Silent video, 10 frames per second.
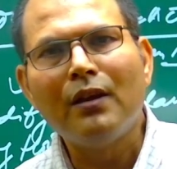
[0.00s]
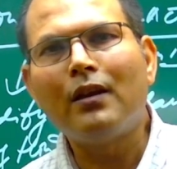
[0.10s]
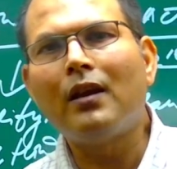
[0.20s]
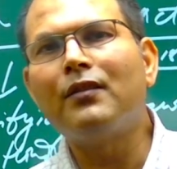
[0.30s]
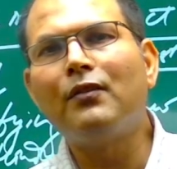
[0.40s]

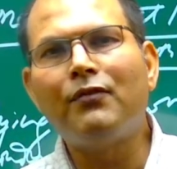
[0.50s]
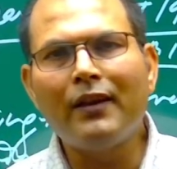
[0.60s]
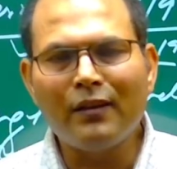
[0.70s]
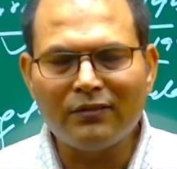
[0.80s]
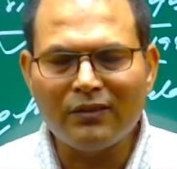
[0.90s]

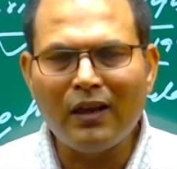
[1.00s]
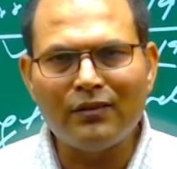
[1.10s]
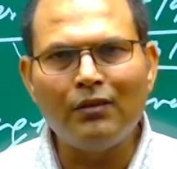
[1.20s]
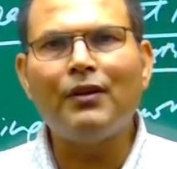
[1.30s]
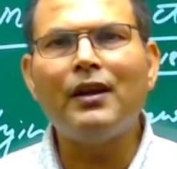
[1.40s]

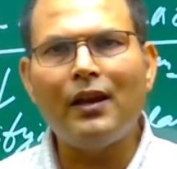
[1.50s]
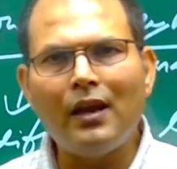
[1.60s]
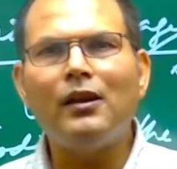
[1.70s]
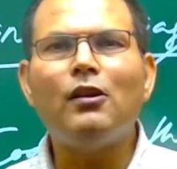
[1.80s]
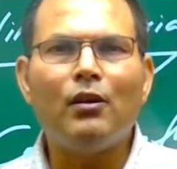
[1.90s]
classify
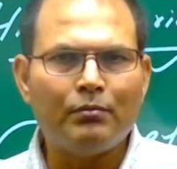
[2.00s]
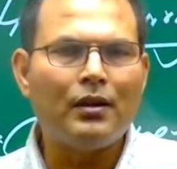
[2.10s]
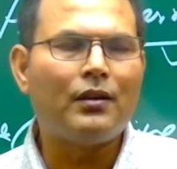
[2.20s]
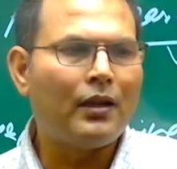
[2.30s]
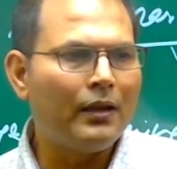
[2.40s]
any of the
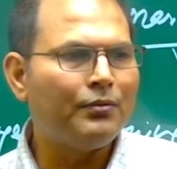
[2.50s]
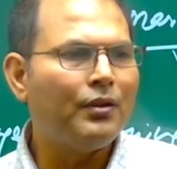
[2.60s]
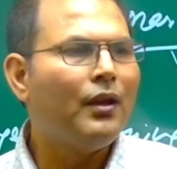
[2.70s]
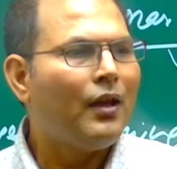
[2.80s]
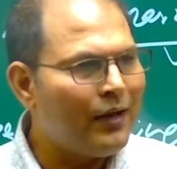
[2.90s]
tribes
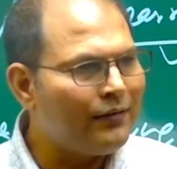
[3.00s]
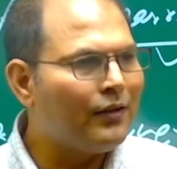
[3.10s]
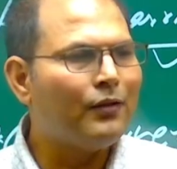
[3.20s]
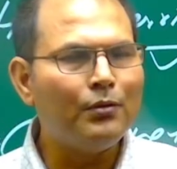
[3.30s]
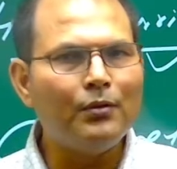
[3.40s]
as
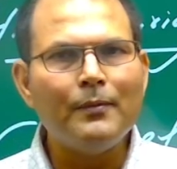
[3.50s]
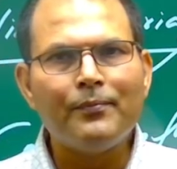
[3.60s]
Hindu,